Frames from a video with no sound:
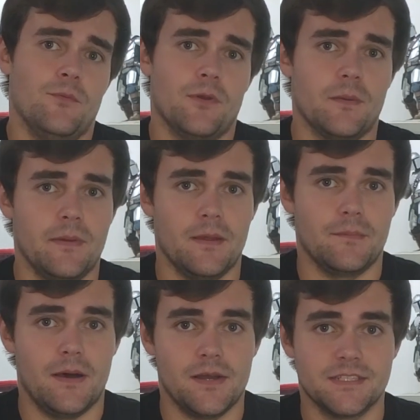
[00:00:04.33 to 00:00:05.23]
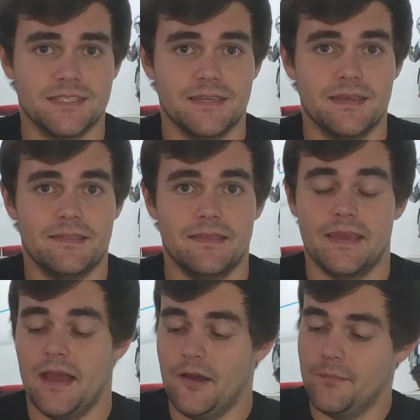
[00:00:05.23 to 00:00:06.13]
we're going to be unboxing
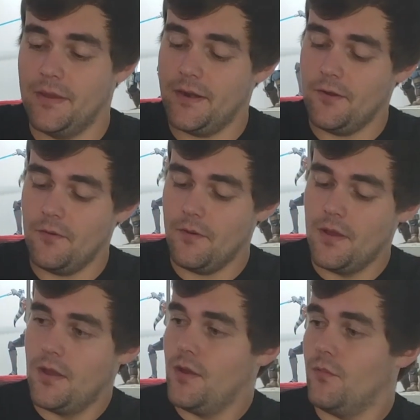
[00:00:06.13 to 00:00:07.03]
the Albedo